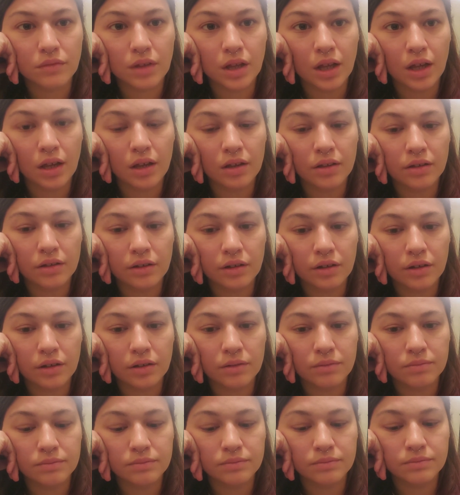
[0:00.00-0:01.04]
And
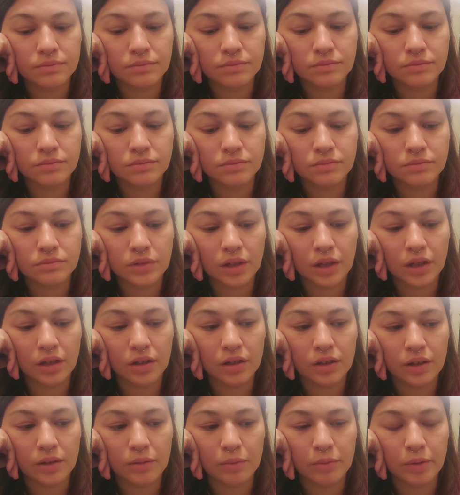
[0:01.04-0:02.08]
um, yeah,
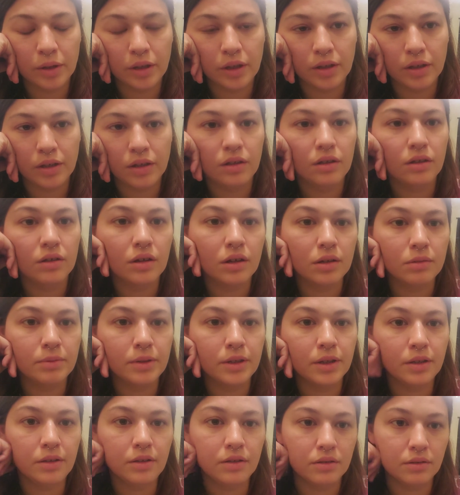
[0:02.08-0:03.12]
I'll be, I'll
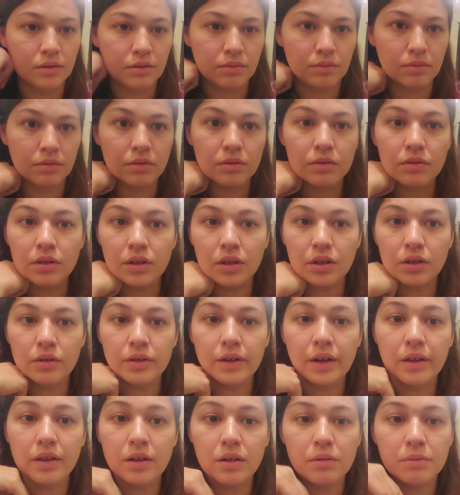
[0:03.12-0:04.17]
be, you know,
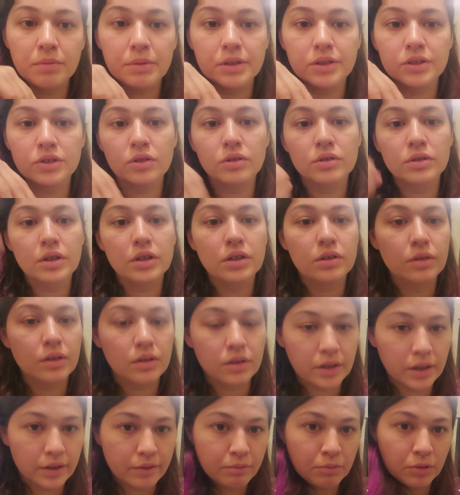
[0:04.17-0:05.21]
now that I'll be solo,
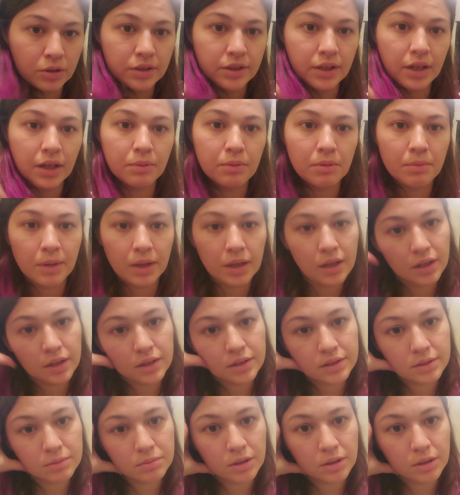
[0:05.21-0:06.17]
I'll have more time on my hands.